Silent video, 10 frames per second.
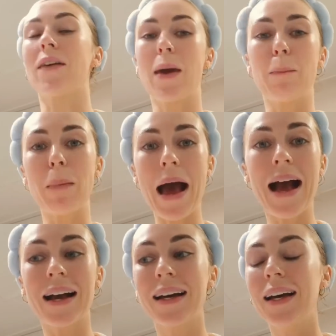him
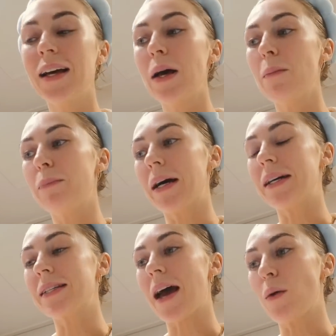back.
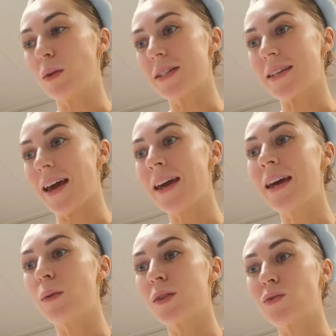But I will say
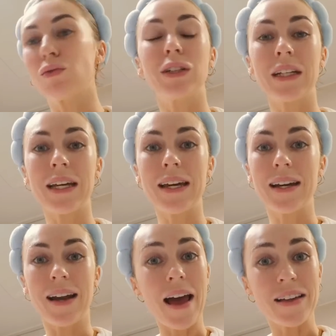it was really
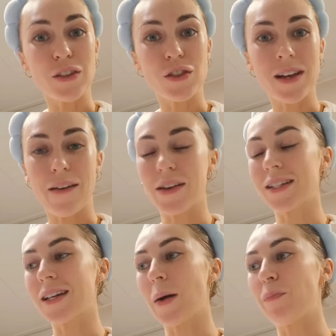nice just having
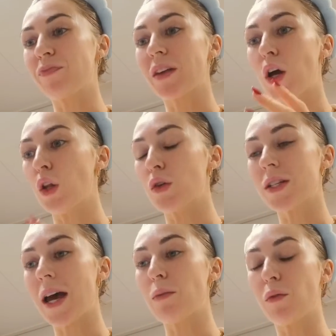some alone
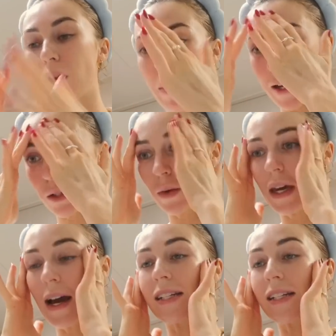time over the past week. I